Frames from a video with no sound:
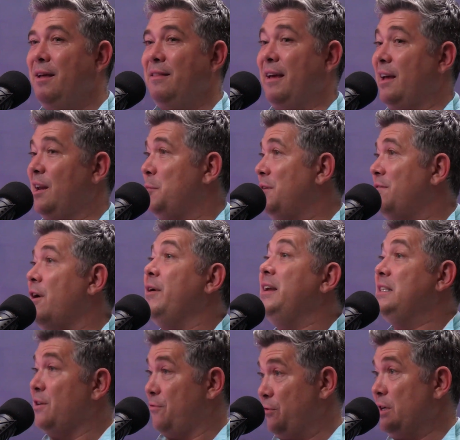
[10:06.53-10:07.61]
They're going to be very
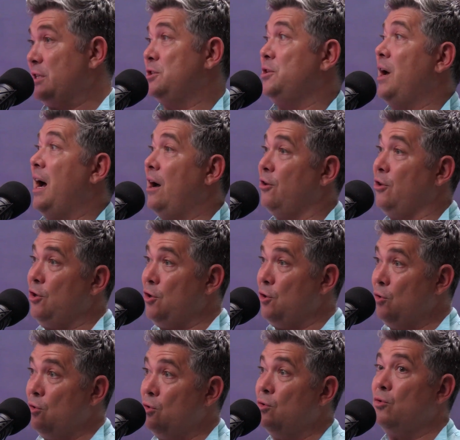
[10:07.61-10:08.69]
different to how
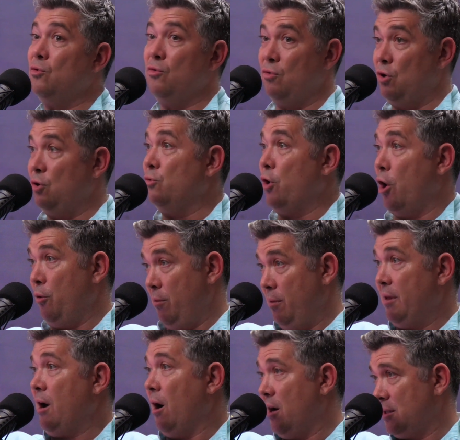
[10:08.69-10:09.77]

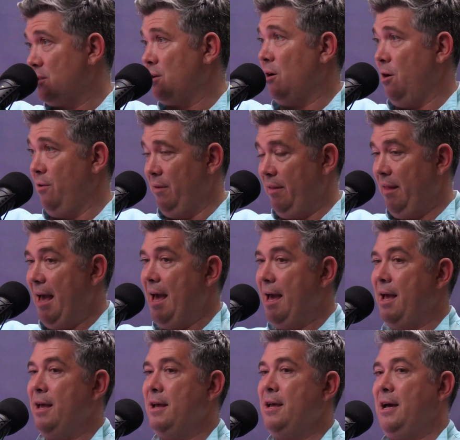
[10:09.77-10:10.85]
the arts are over
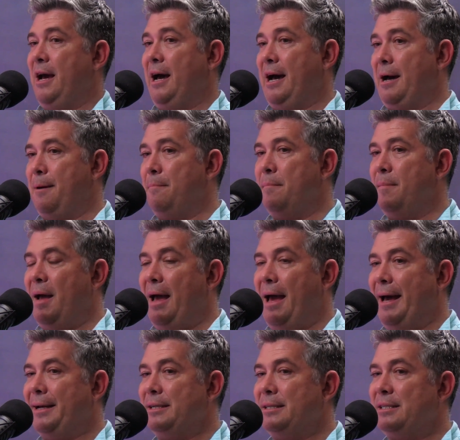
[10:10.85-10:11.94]
there.
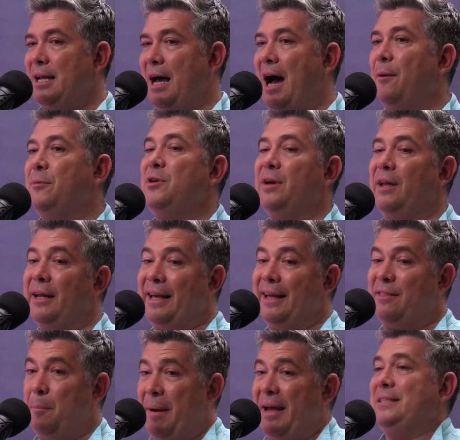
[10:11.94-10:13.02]
And how are you going to
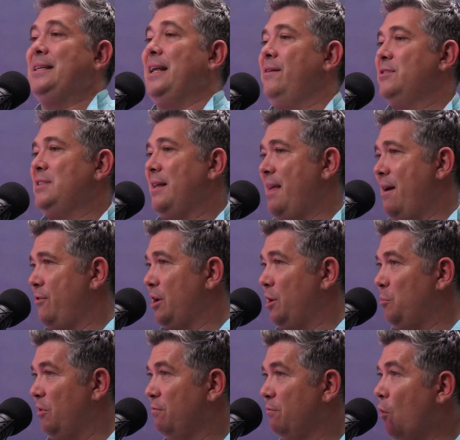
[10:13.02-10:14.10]
get the best out of a South
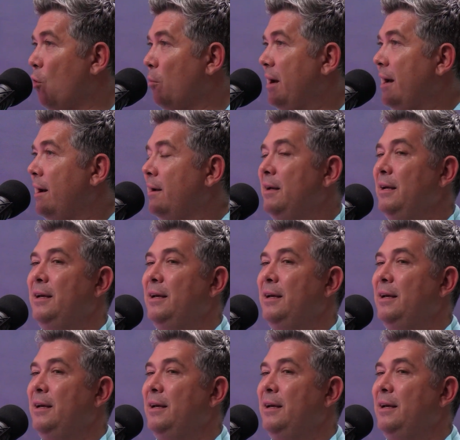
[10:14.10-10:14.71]
African performer?